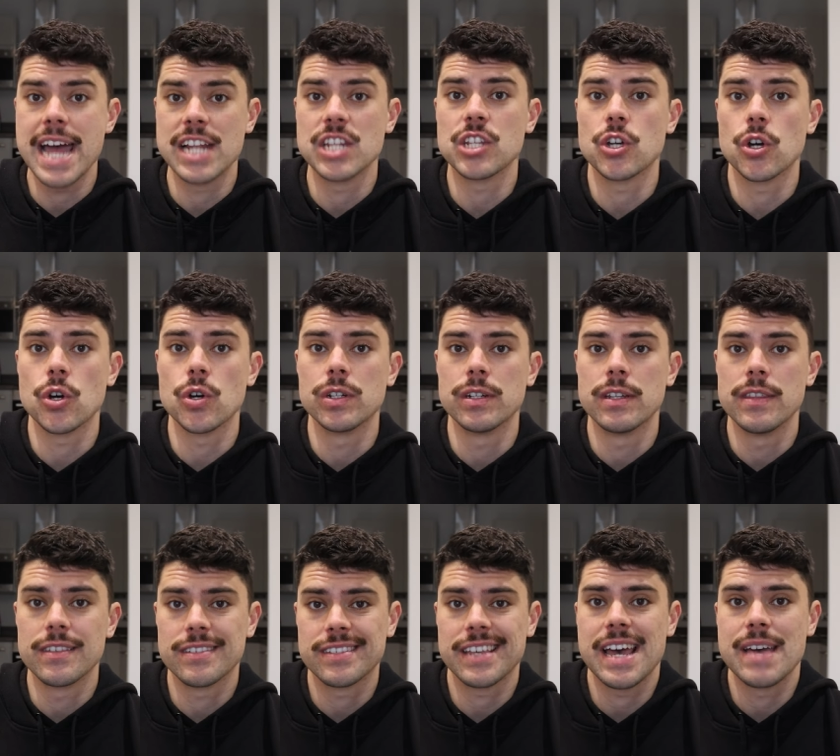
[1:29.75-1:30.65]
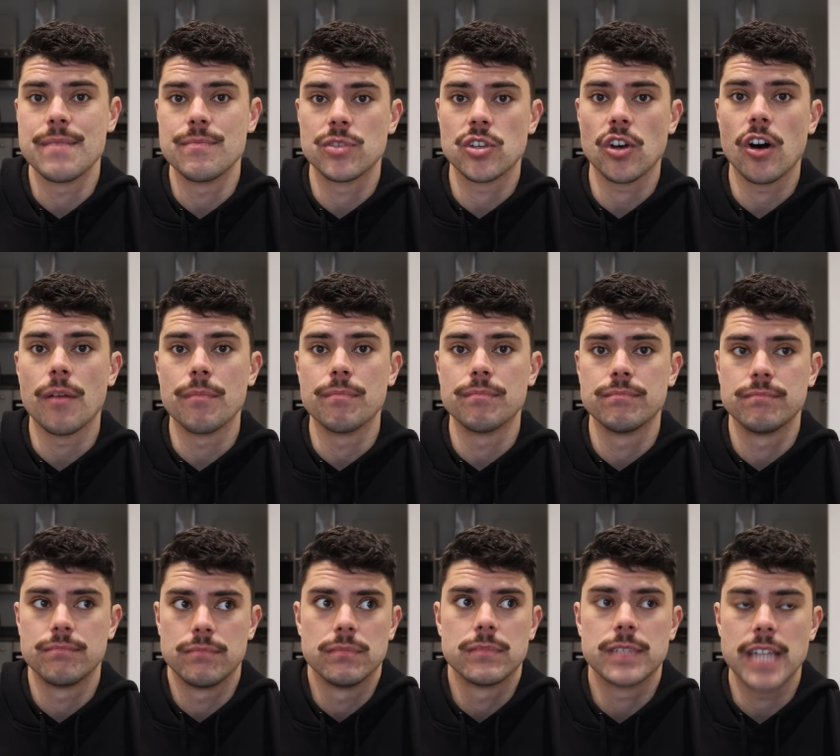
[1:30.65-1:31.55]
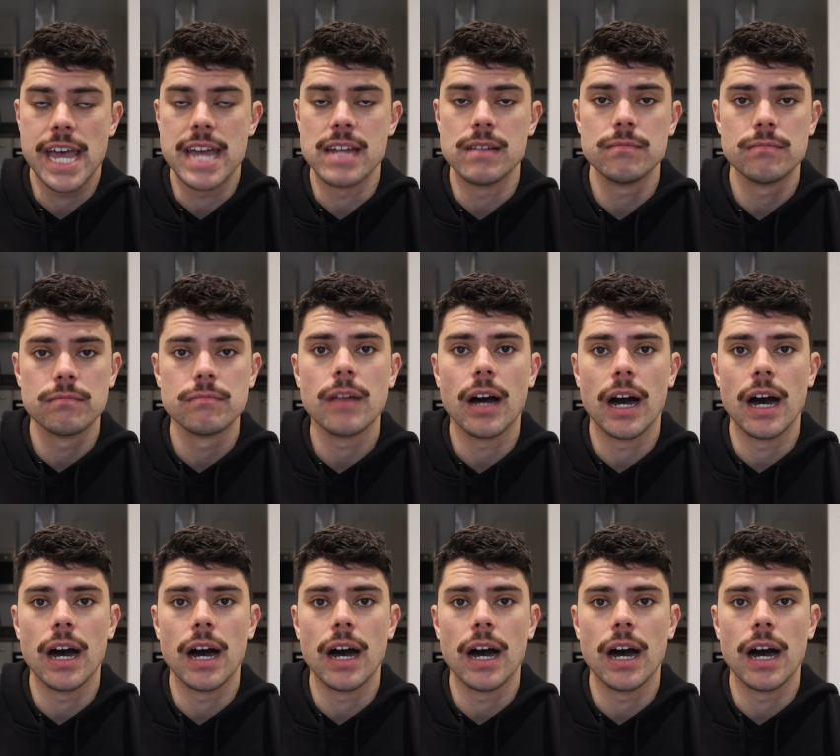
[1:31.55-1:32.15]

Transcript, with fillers: and Curtin in the same top 10,